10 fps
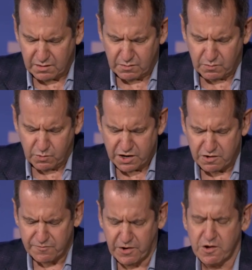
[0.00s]
We
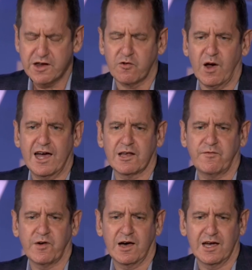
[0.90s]
are very
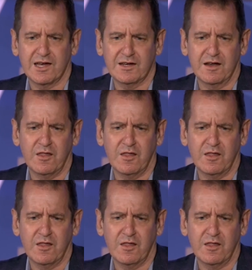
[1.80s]
gratified,